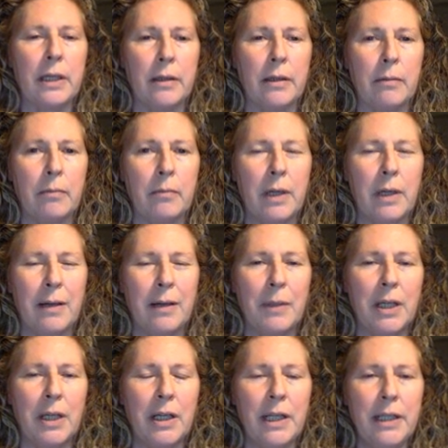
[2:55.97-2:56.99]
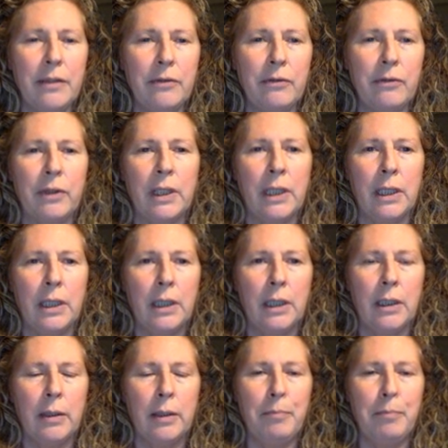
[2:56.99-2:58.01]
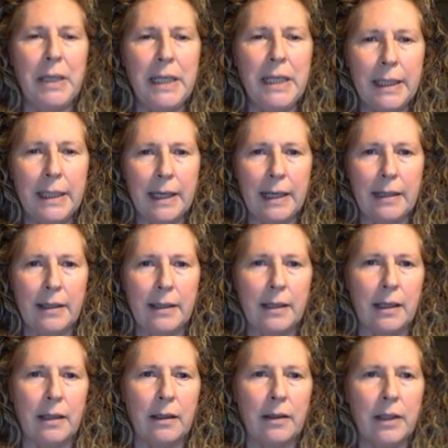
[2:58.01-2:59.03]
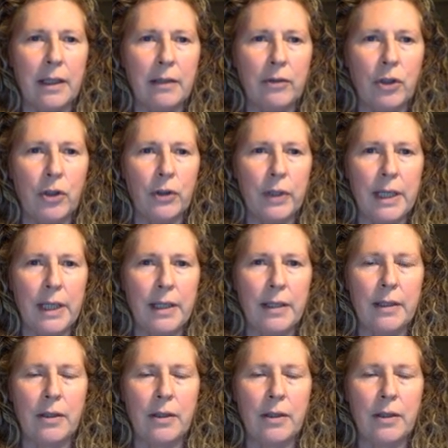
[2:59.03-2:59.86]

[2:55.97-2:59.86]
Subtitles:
I'm kind of beta testing. I think I've got these